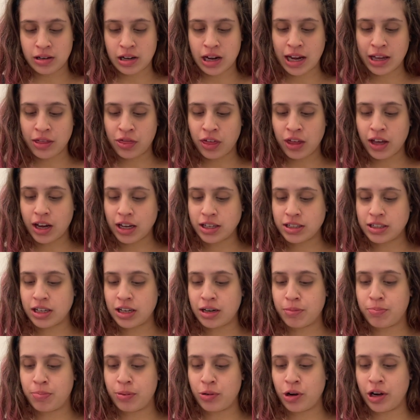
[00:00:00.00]
think I did a
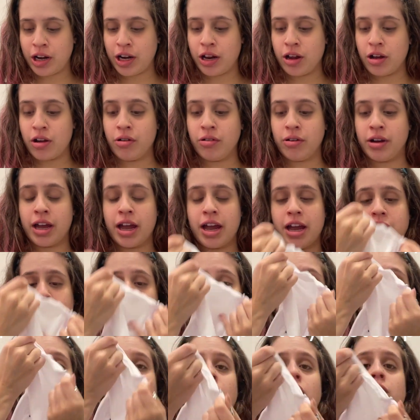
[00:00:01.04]
pretty okay
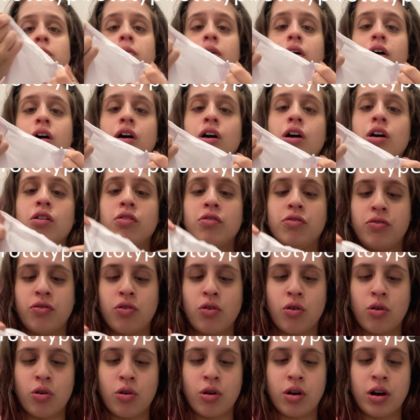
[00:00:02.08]
job
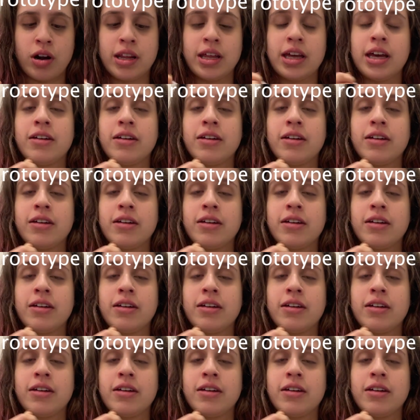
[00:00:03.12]
for the